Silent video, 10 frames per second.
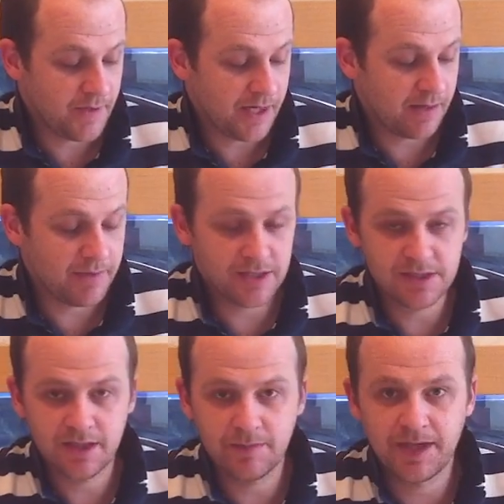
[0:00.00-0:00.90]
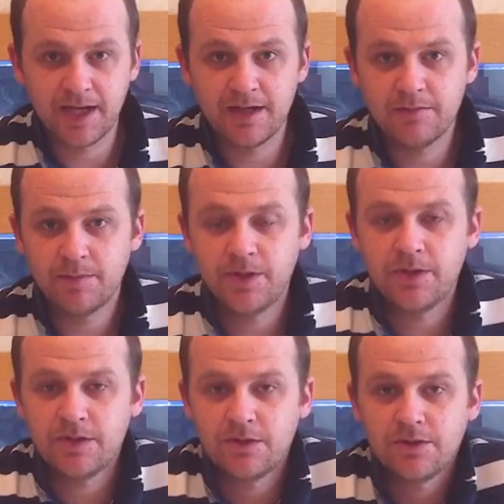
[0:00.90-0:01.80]
Like I mentioned at the beginning,
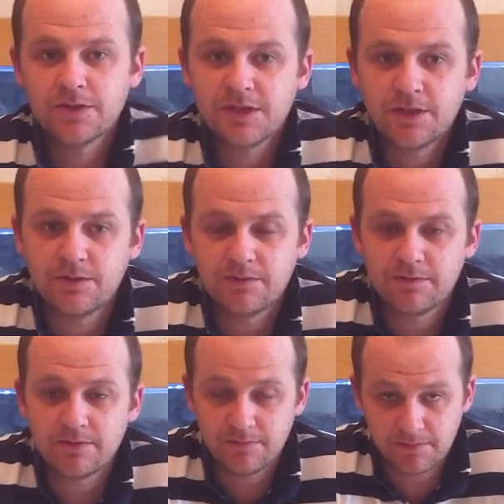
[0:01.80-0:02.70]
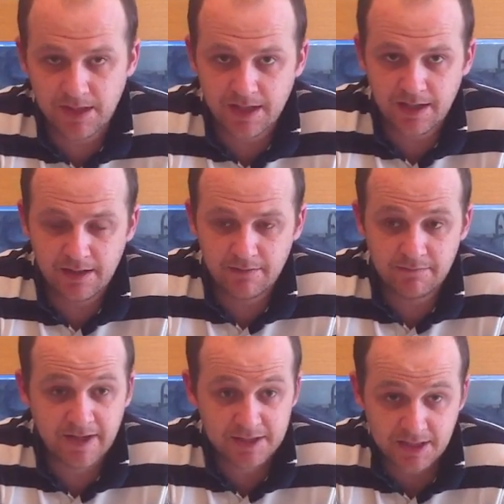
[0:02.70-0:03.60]
Mbuna also
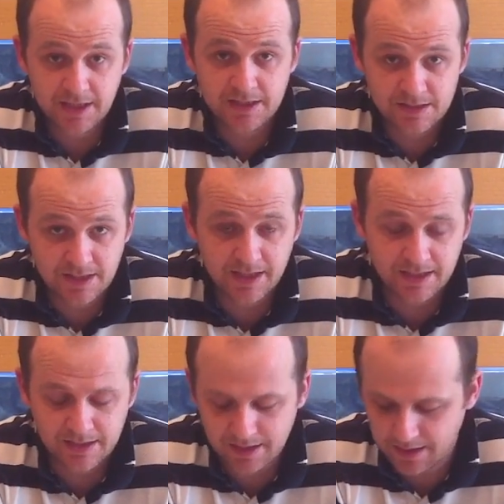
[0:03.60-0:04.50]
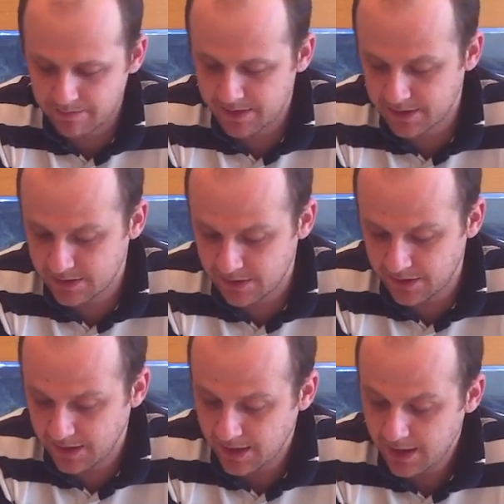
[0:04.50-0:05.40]
veggie eaters, like I mentioned,
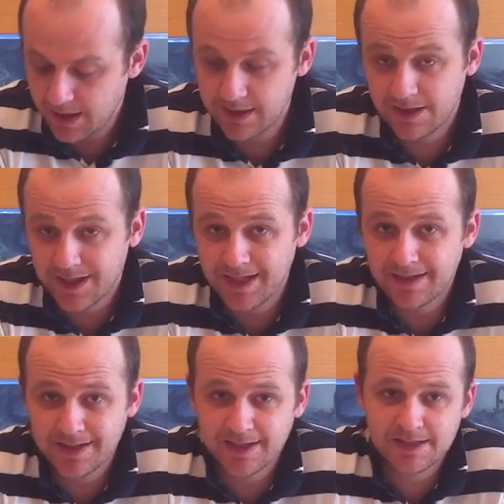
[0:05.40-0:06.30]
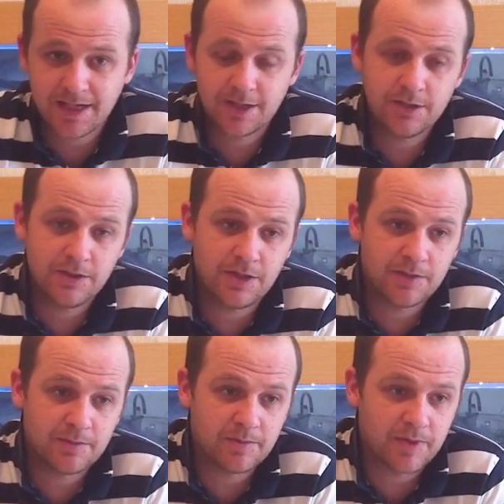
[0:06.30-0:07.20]
sorry, and they'll eat things like
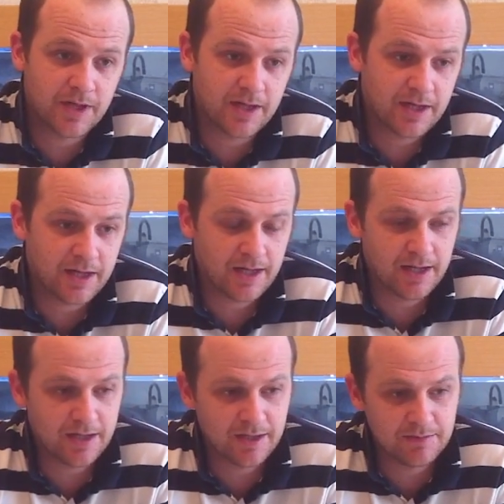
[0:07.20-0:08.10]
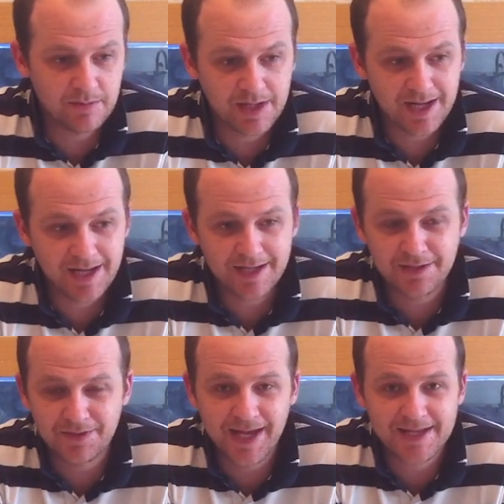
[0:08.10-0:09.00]
cucumber,
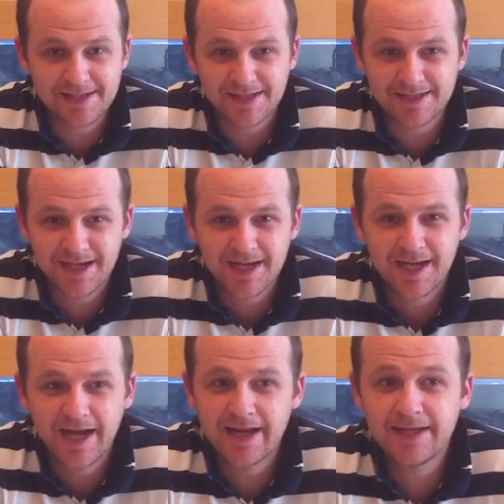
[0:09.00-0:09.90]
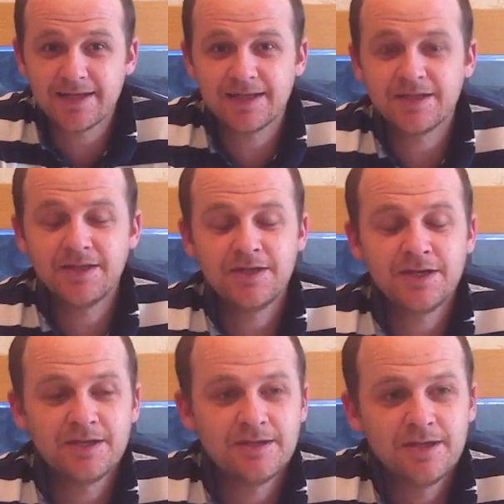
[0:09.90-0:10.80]
lettuce, anything that you
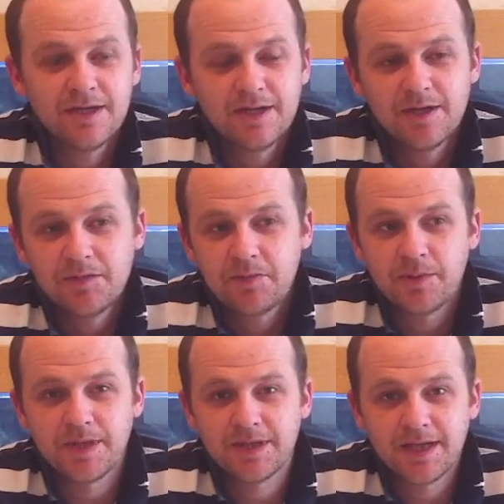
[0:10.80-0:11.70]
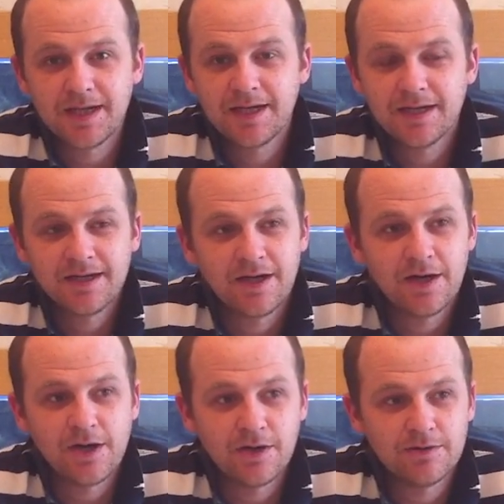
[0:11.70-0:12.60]
can probably think
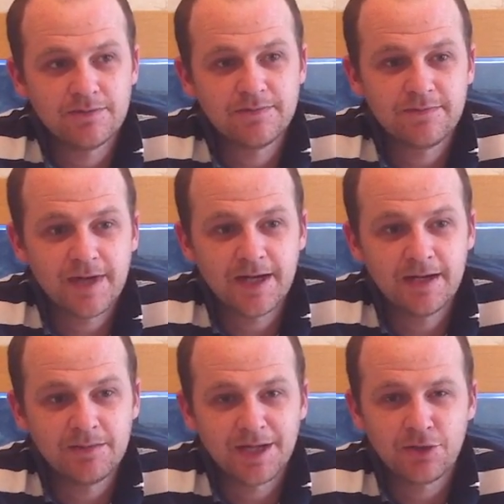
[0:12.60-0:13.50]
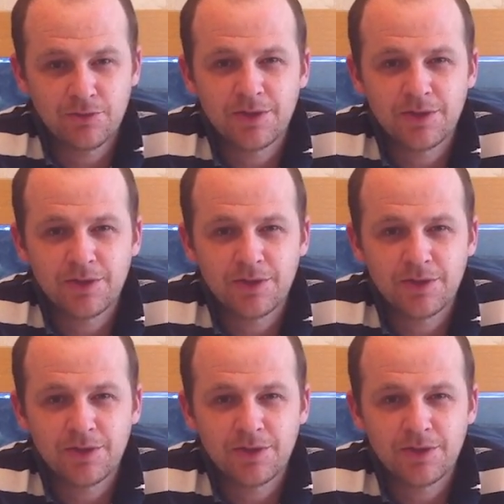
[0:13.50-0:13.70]
of, like